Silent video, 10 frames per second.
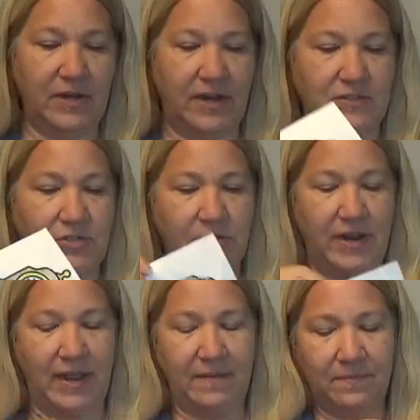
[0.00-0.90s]

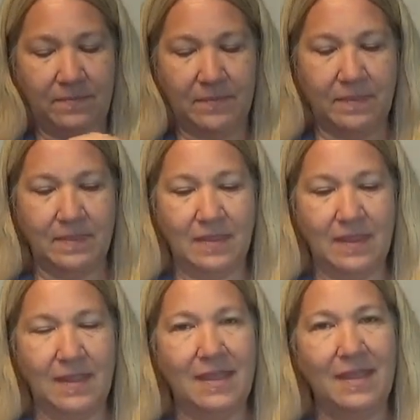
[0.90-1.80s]
yesterday.
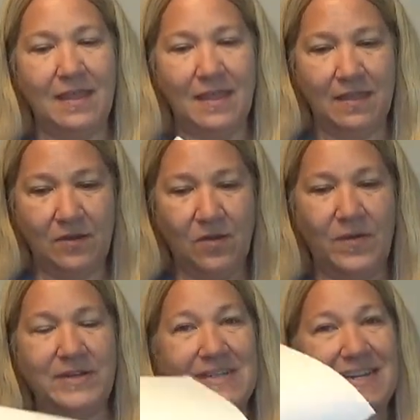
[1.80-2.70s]
You're
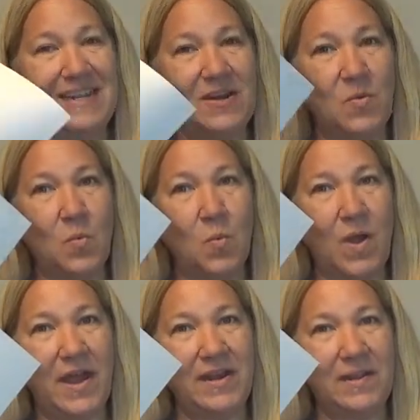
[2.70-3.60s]
going to need
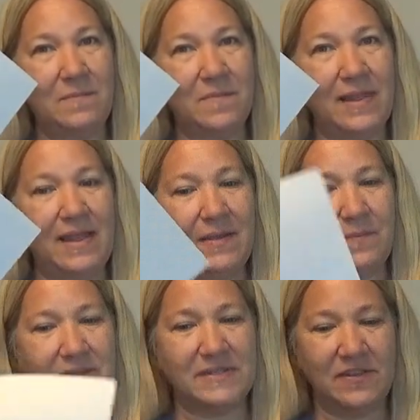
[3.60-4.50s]
one blank
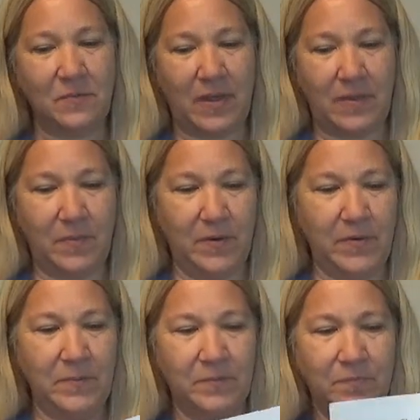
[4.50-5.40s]
piece of
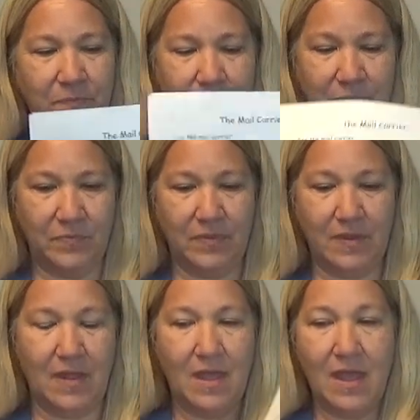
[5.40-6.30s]
paper.
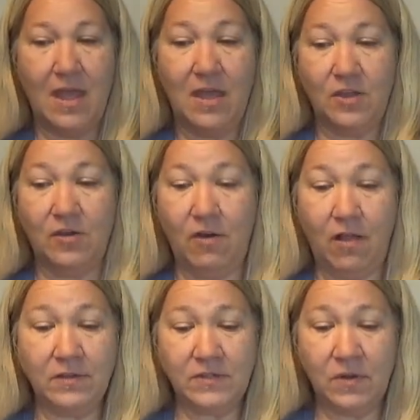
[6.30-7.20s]
You're
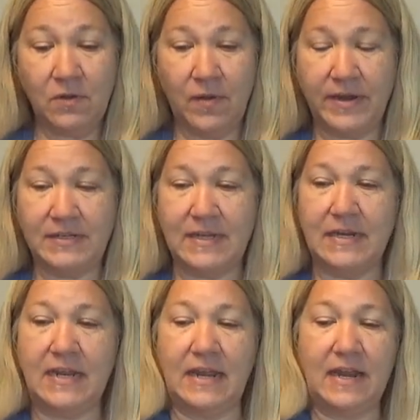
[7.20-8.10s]
also going to
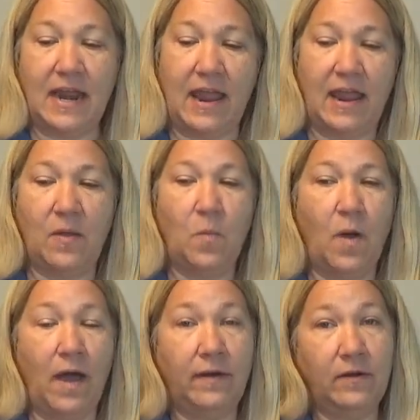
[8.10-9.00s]
need a
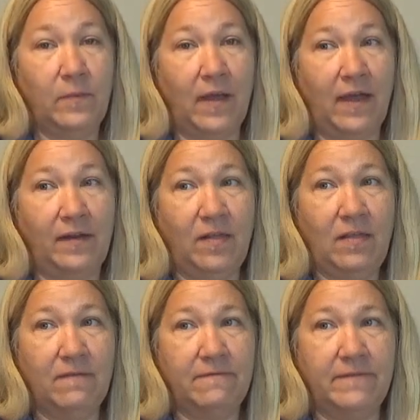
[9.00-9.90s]
water
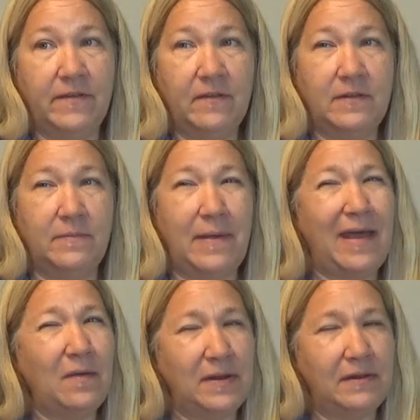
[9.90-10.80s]
bottle filled
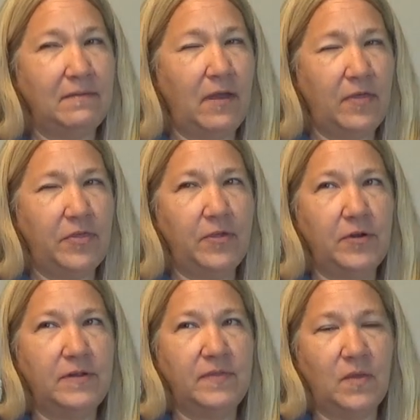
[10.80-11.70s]
about a
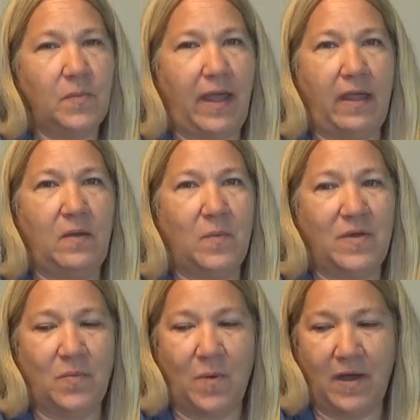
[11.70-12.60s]
third of the way
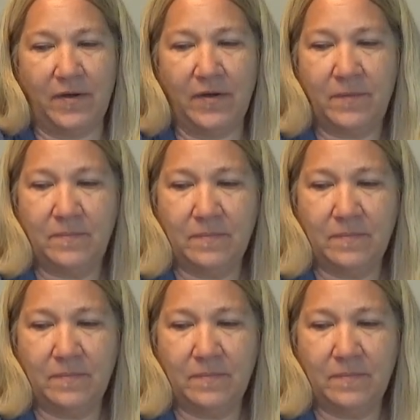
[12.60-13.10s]
with water,